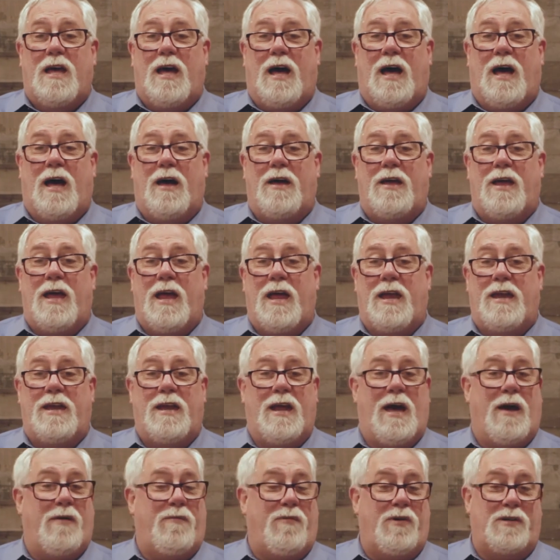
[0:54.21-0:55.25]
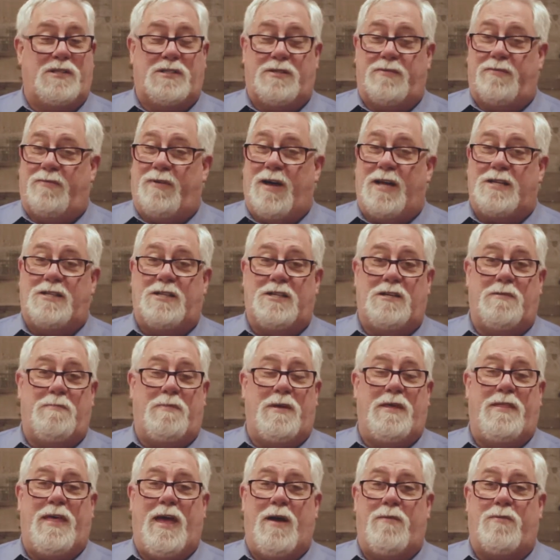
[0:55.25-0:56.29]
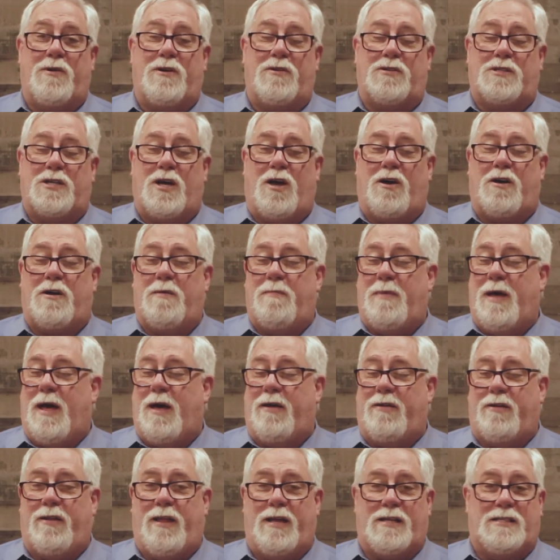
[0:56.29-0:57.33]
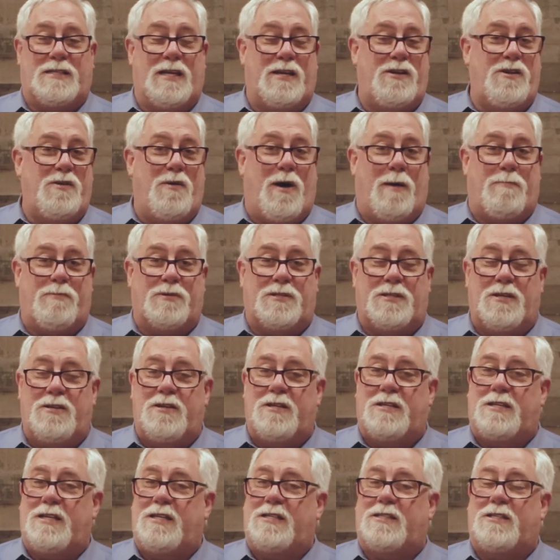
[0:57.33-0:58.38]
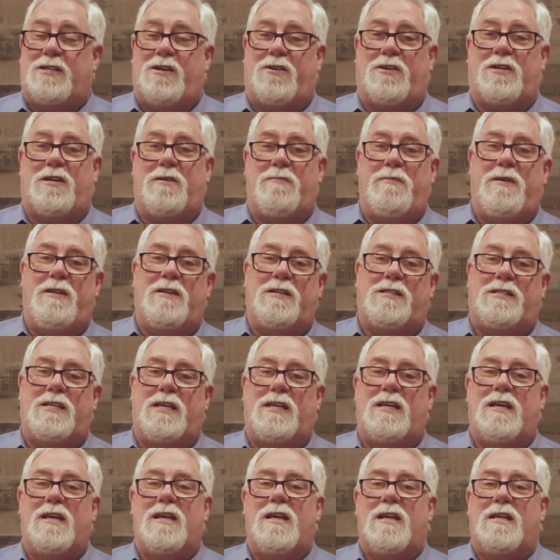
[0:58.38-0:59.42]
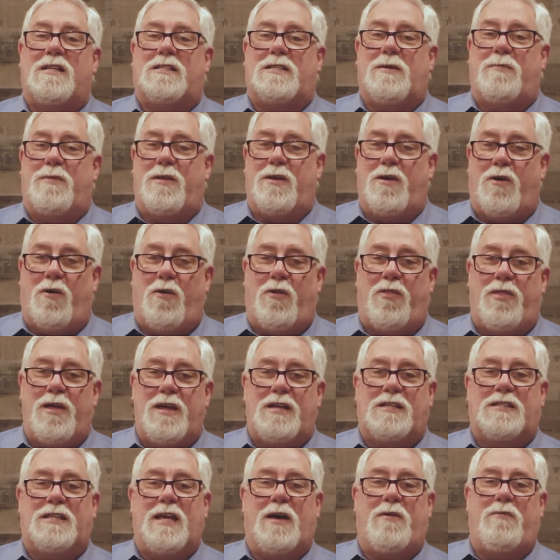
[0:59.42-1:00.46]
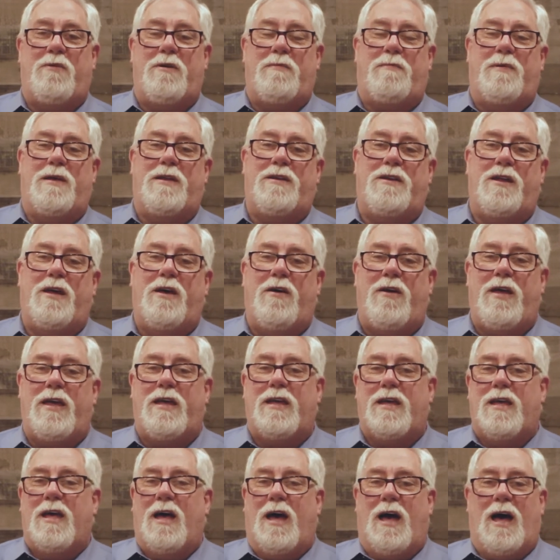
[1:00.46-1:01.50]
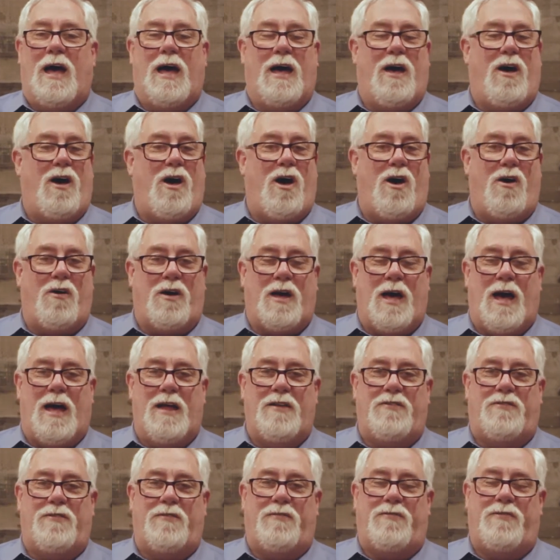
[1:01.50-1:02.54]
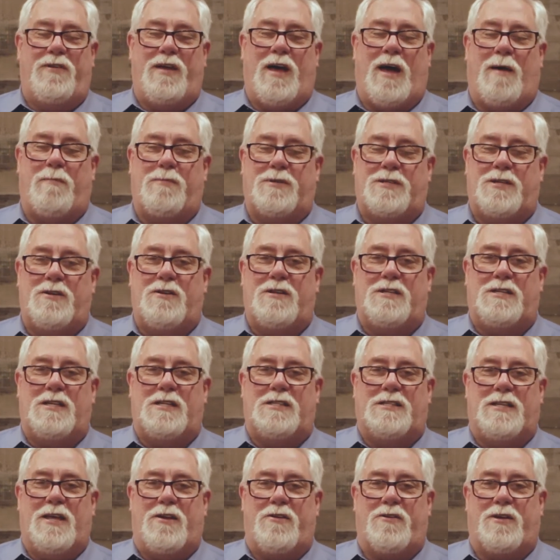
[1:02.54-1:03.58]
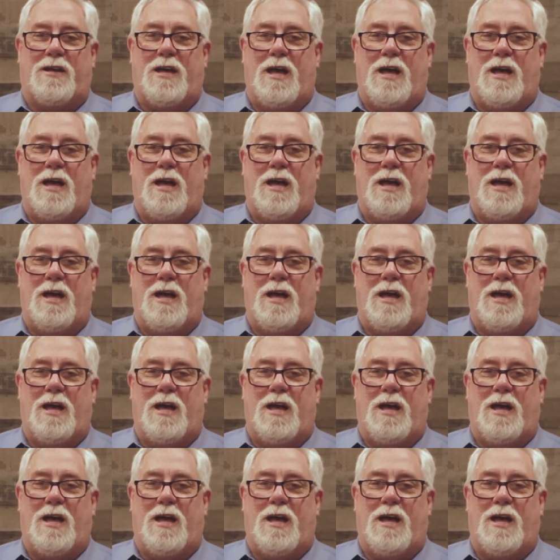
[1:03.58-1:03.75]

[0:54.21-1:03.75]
Uh, and I want to invite you to be there. We're going to talk about, like I said, new opportunities in our community, some of the old things that we've been doing, uh, all kinds of opportunities that are